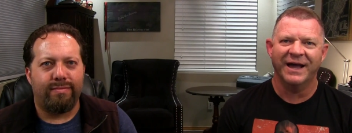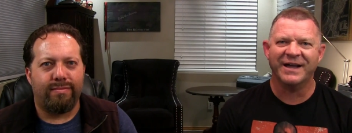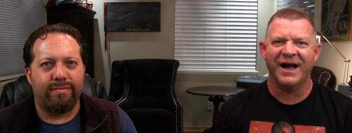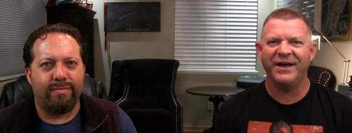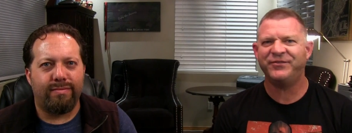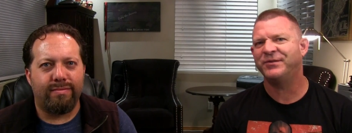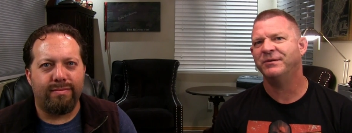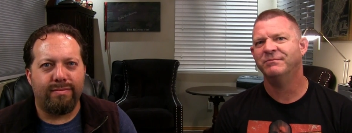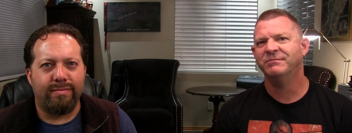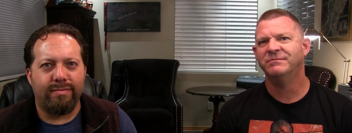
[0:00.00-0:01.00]
Speaker 1: Hey
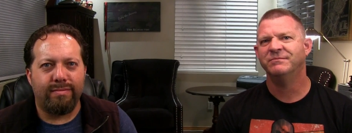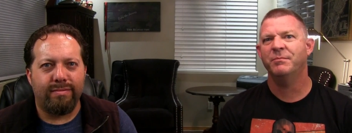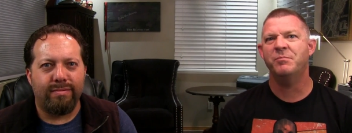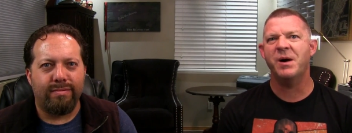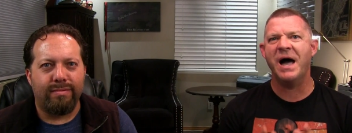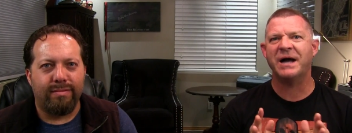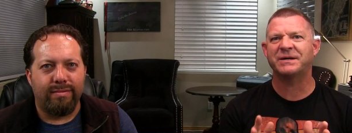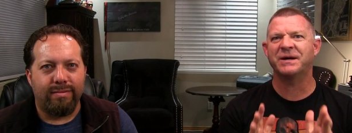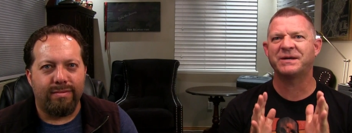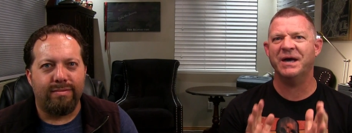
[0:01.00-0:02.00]
guys,
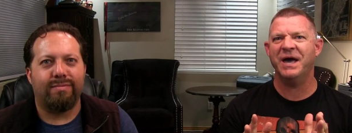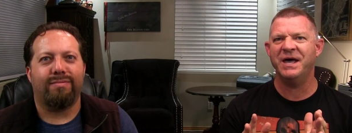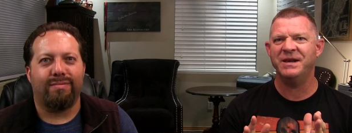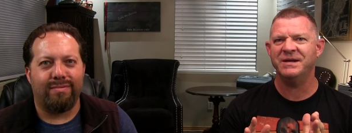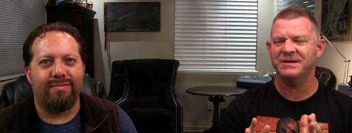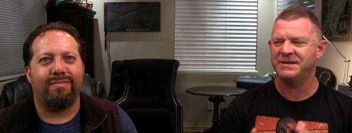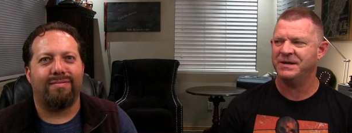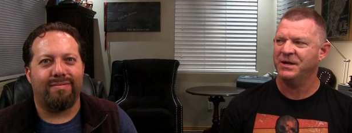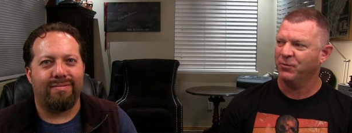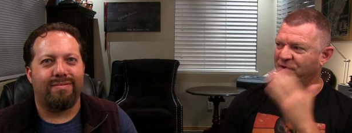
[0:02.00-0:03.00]
back again
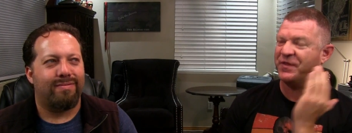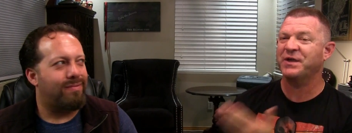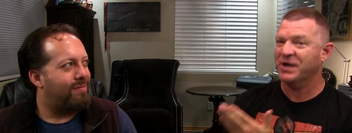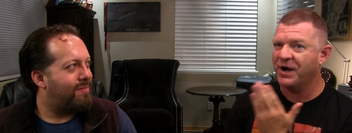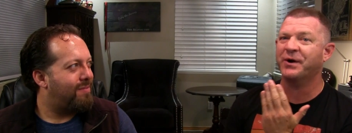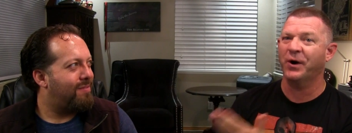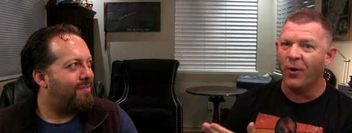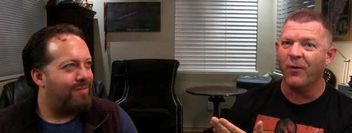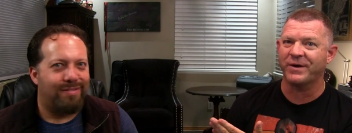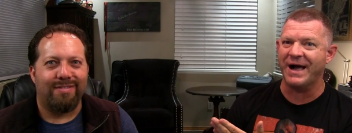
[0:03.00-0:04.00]
with the younger
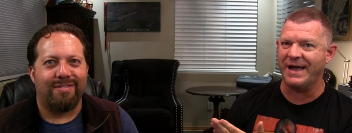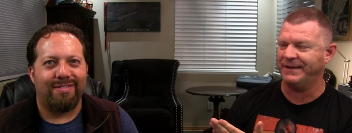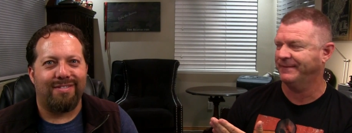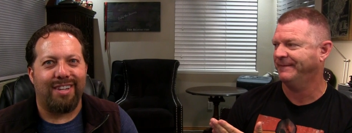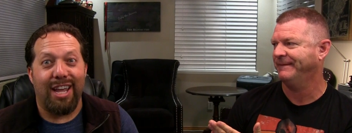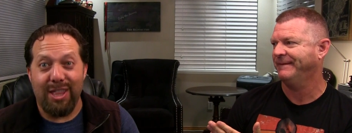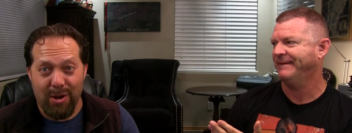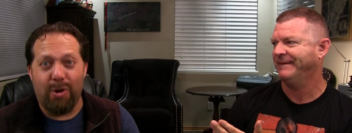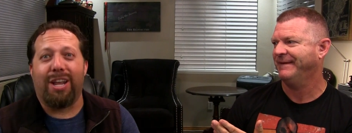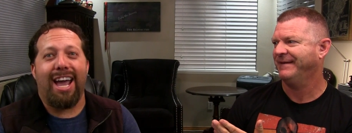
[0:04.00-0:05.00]
old guy. And
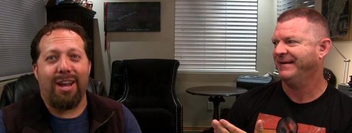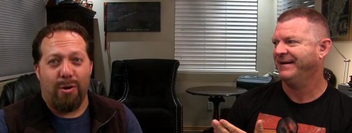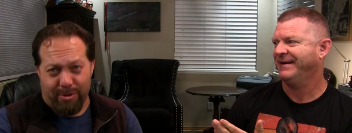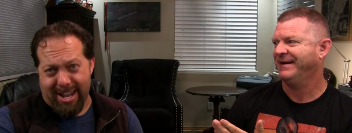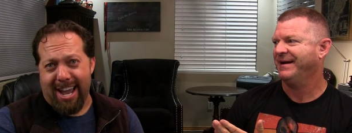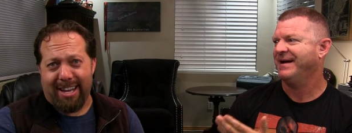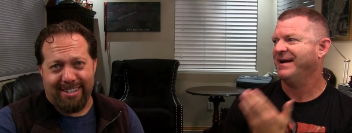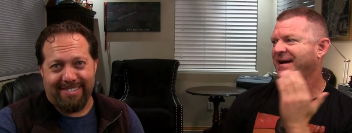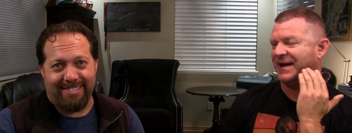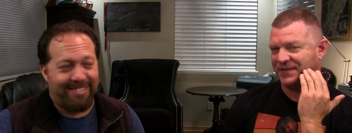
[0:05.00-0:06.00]
the old guy, old
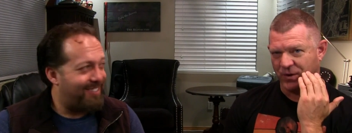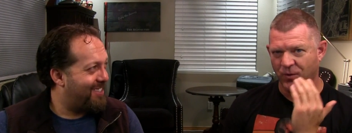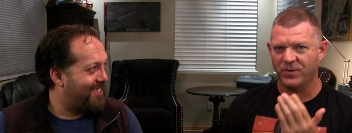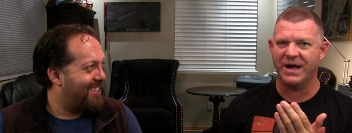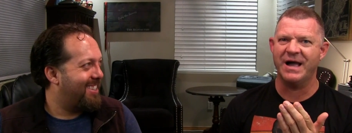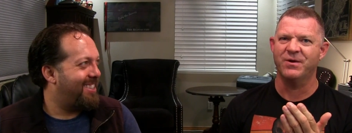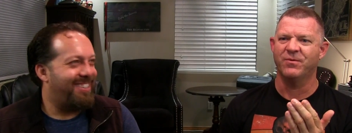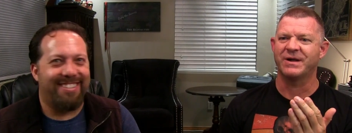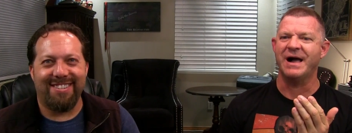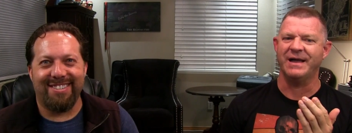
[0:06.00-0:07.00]
guy. And the old guy,
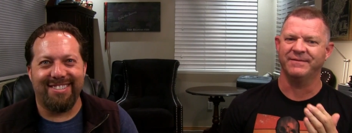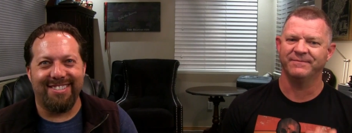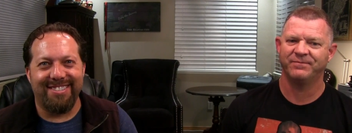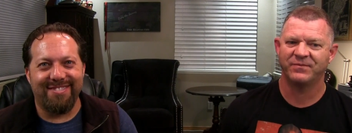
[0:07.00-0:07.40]
old guy.